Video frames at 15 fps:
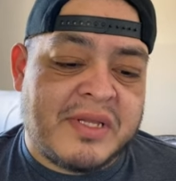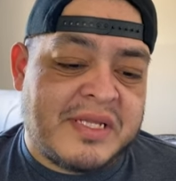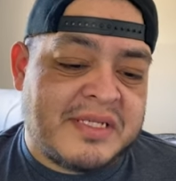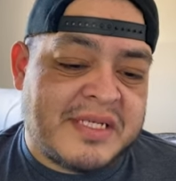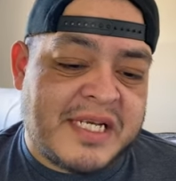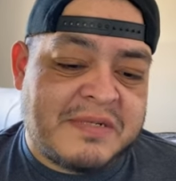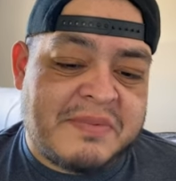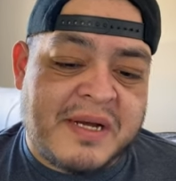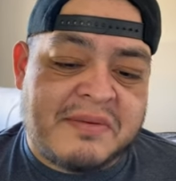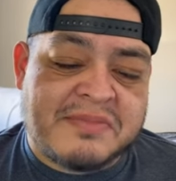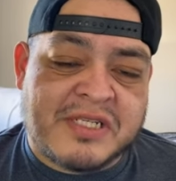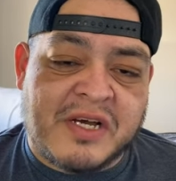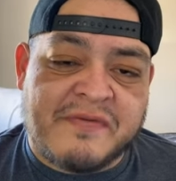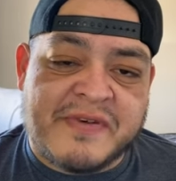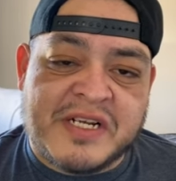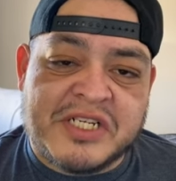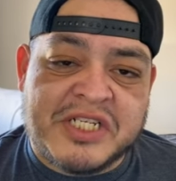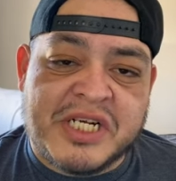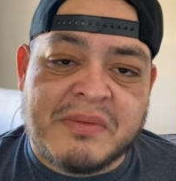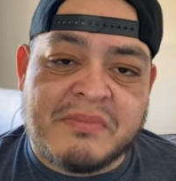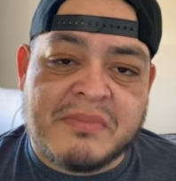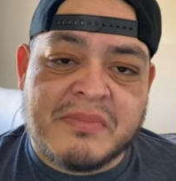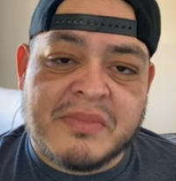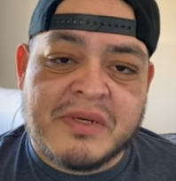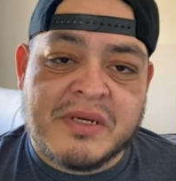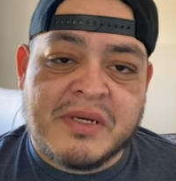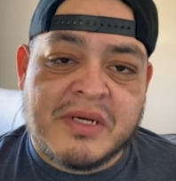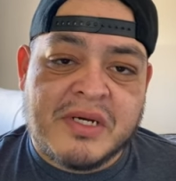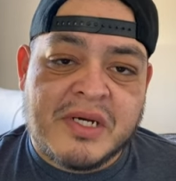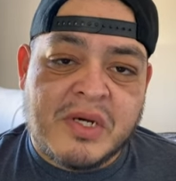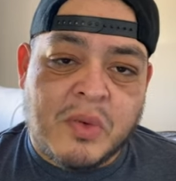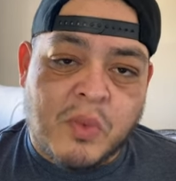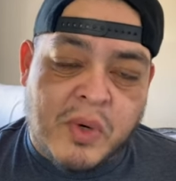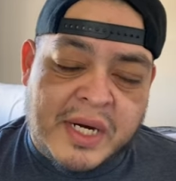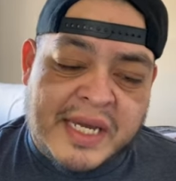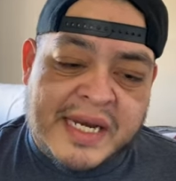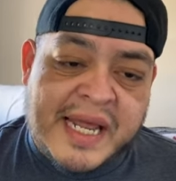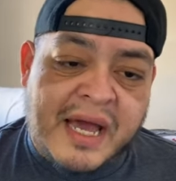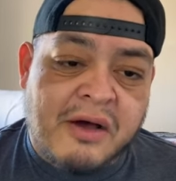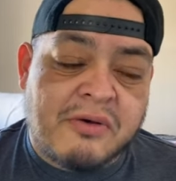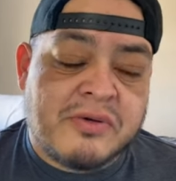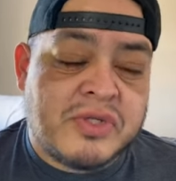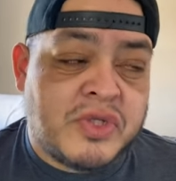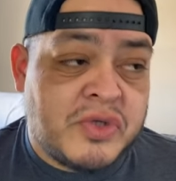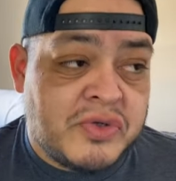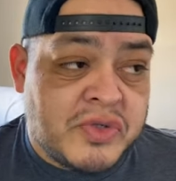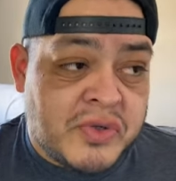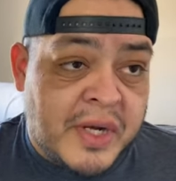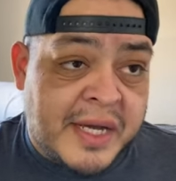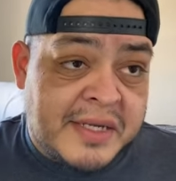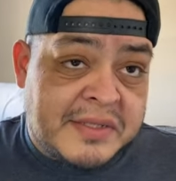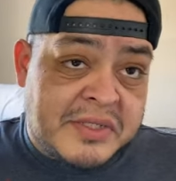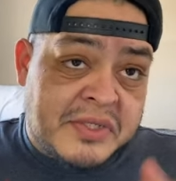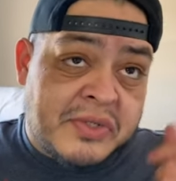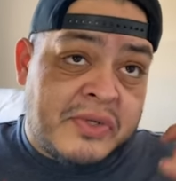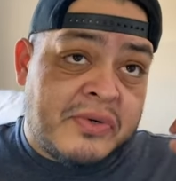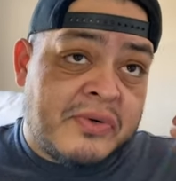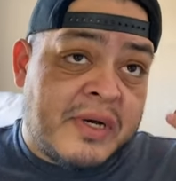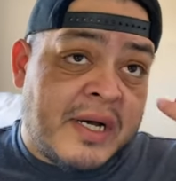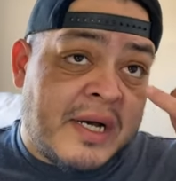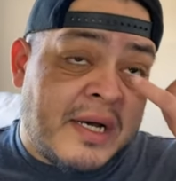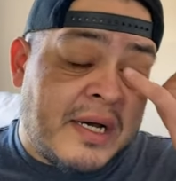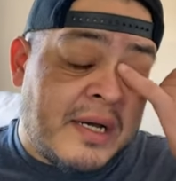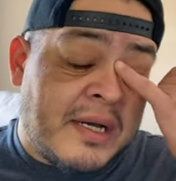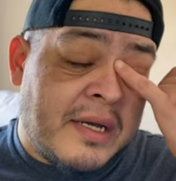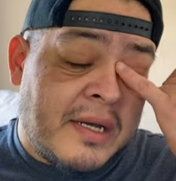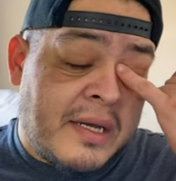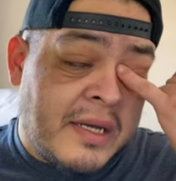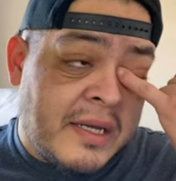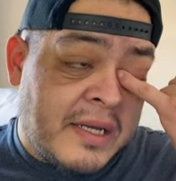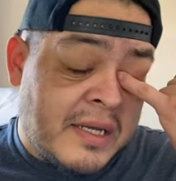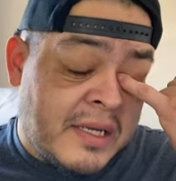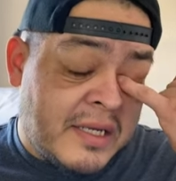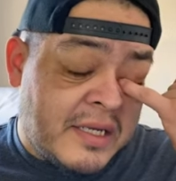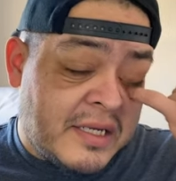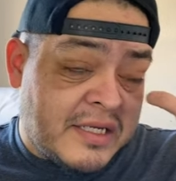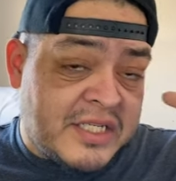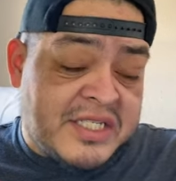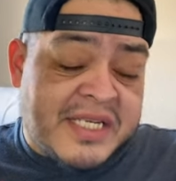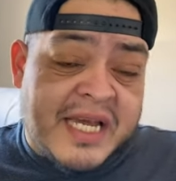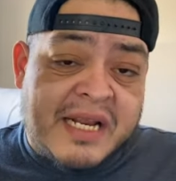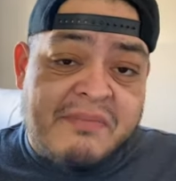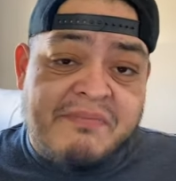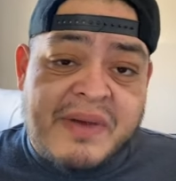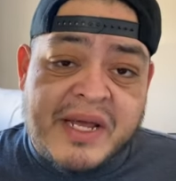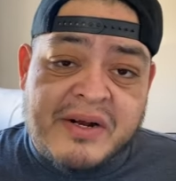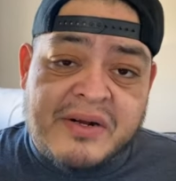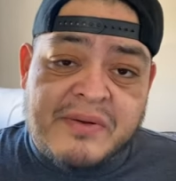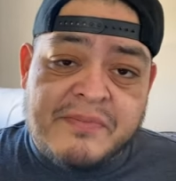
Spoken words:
This guy's by himself in a gym, working out to try to just getting better.